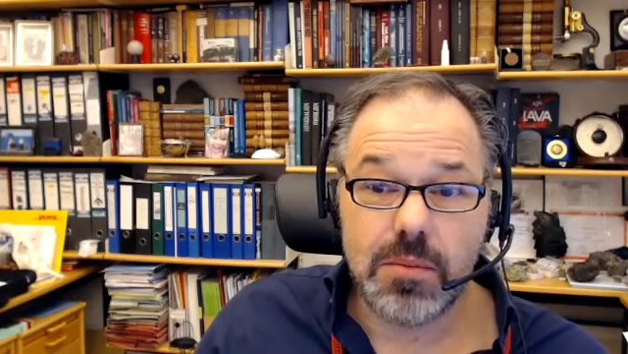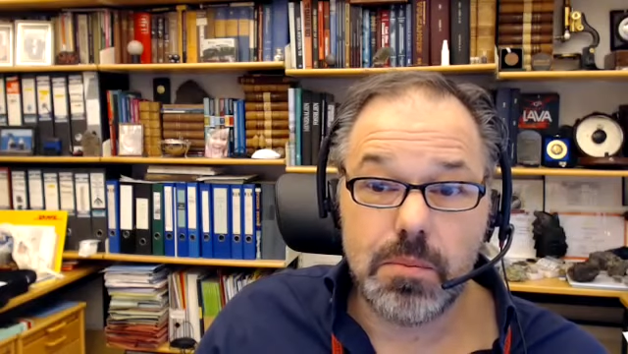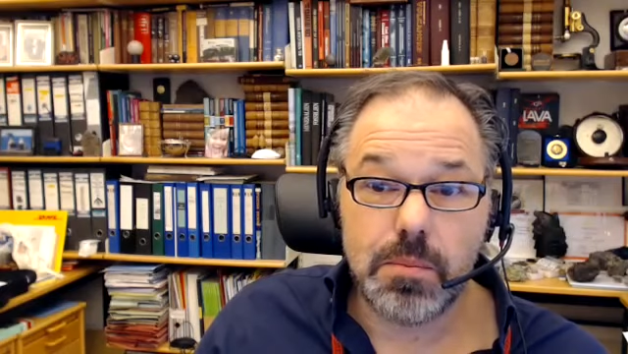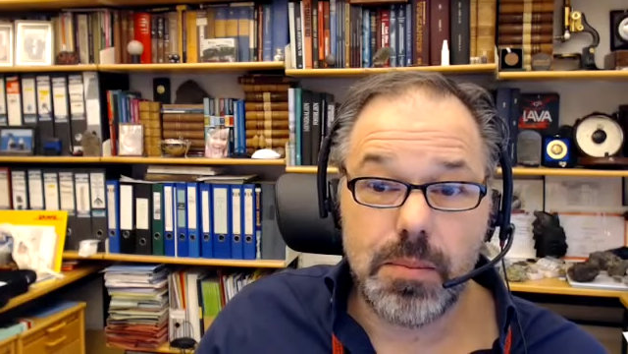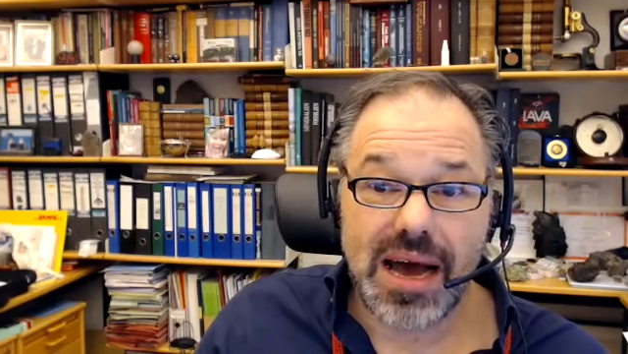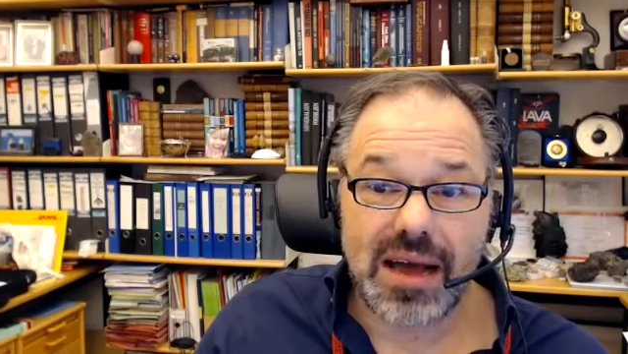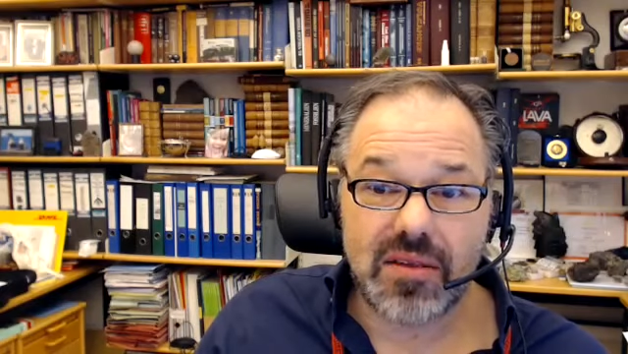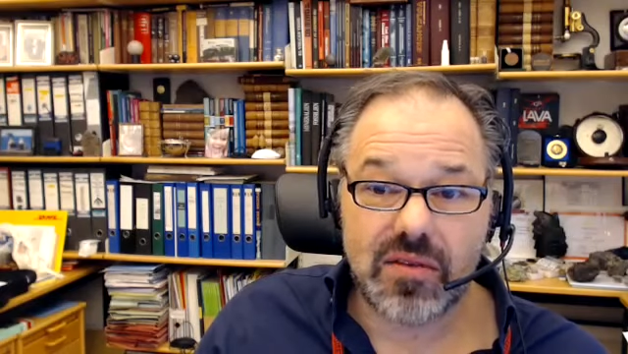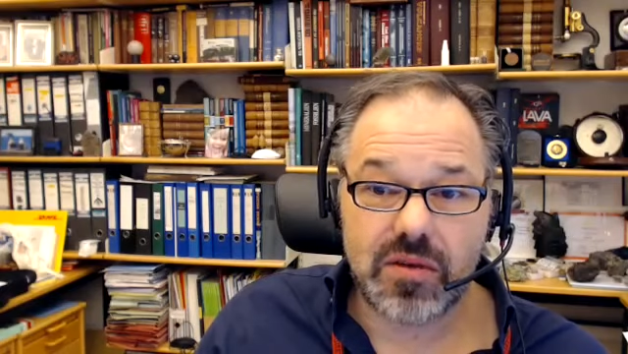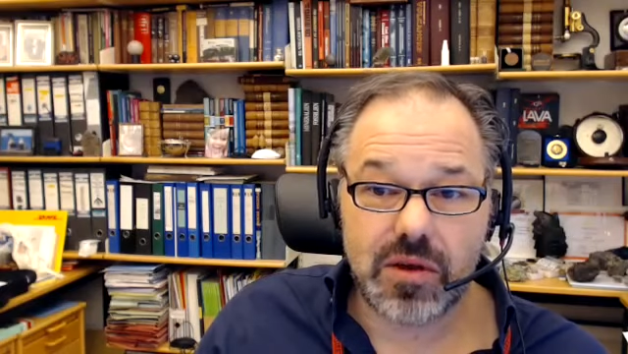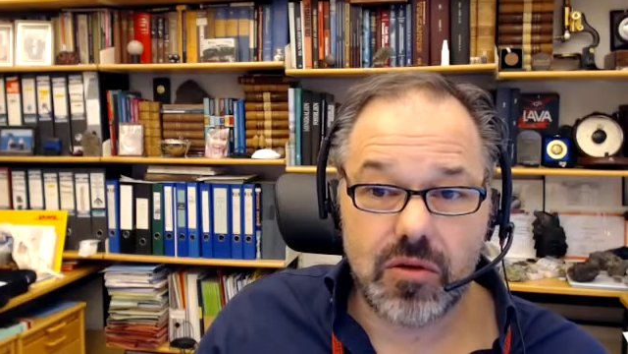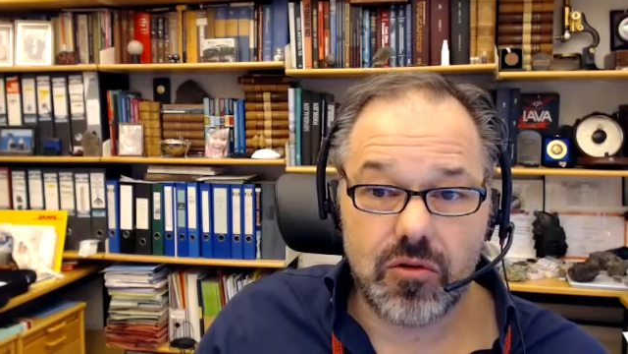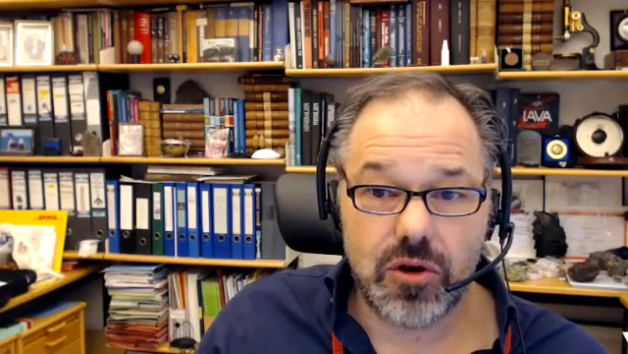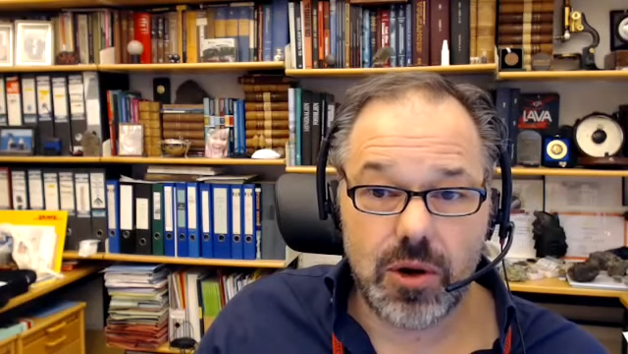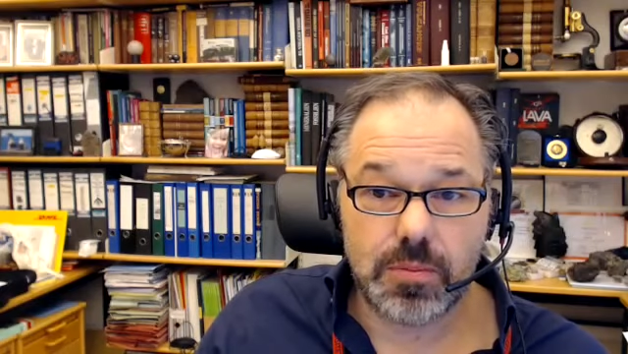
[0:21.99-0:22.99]
mass
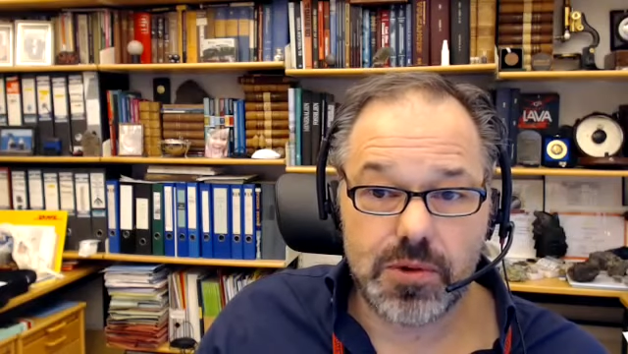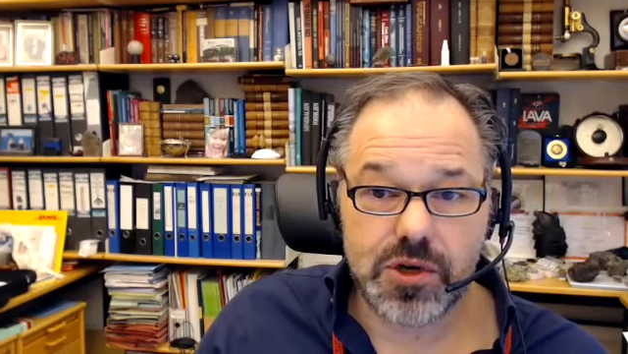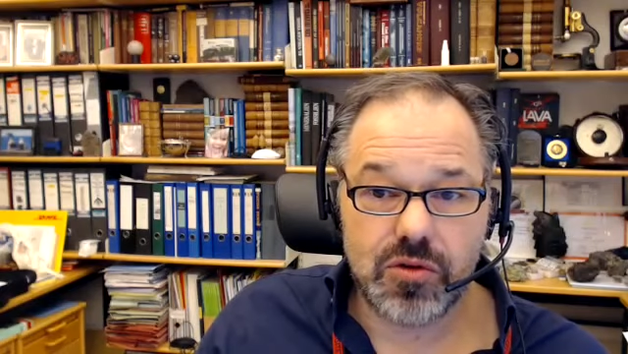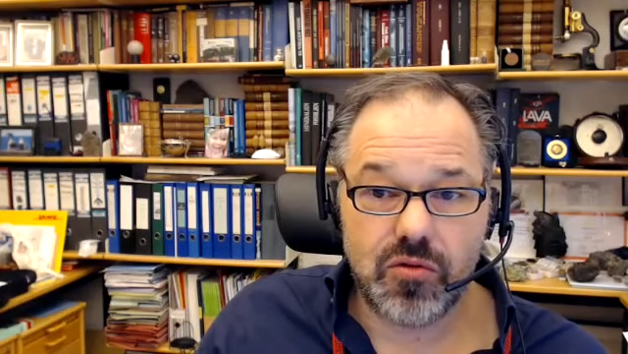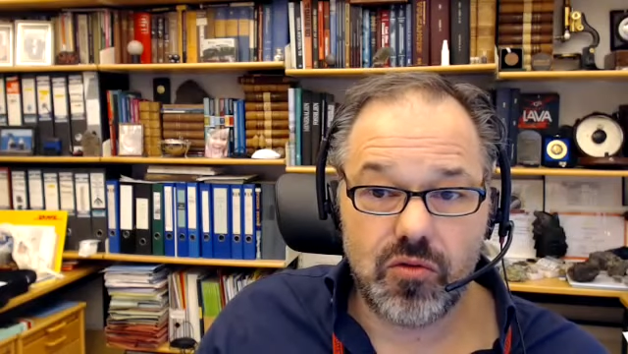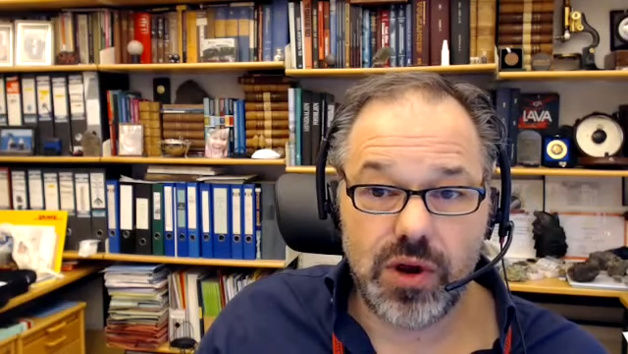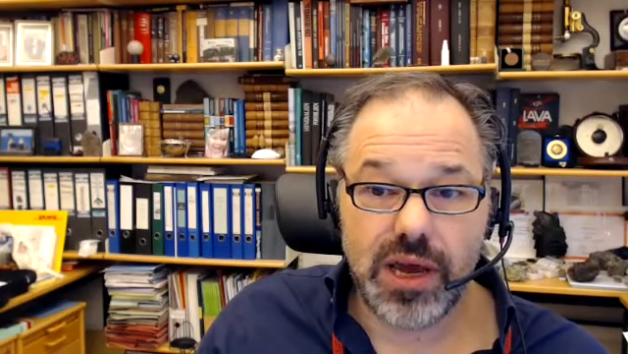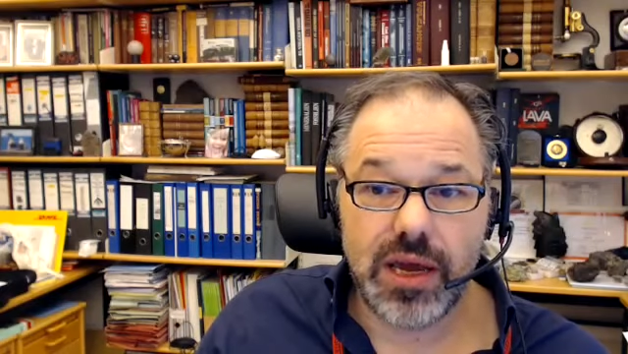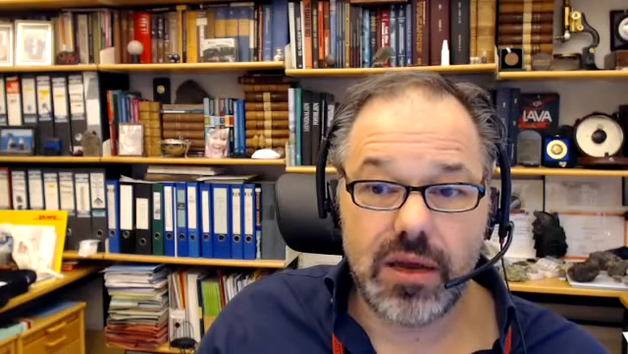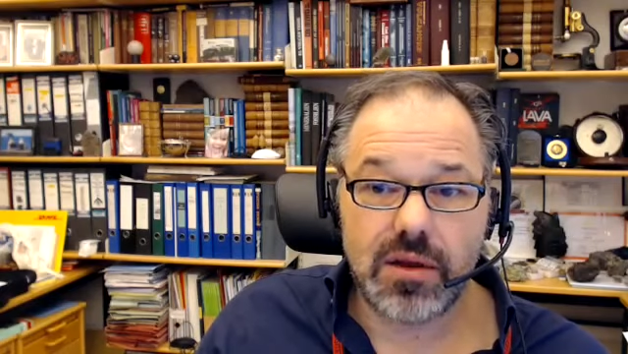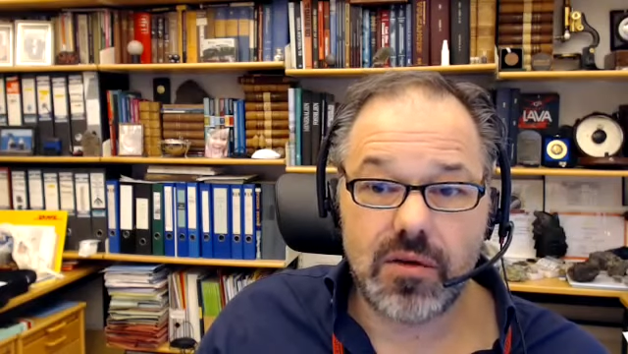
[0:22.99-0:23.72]
eruption rate,